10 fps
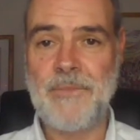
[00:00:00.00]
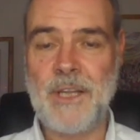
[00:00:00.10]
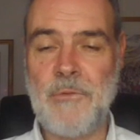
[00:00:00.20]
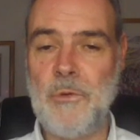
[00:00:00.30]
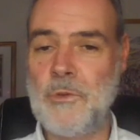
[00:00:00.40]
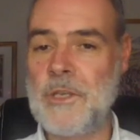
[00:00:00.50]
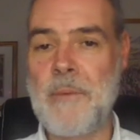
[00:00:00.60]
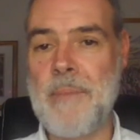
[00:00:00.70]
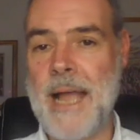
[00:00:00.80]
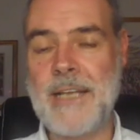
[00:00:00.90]
I will always
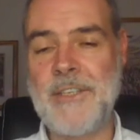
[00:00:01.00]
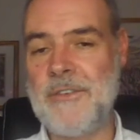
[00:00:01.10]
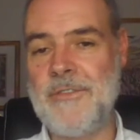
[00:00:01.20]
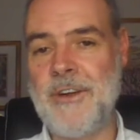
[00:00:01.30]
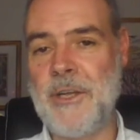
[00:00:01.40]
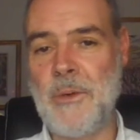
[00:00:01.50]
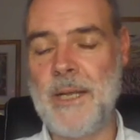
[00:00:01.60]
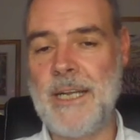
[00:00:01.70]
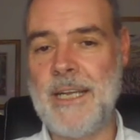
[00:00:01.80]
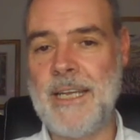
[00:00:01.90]
come back to you very
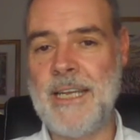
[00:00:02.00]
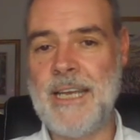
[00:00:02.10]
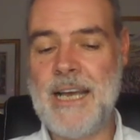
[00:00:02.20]
quickly.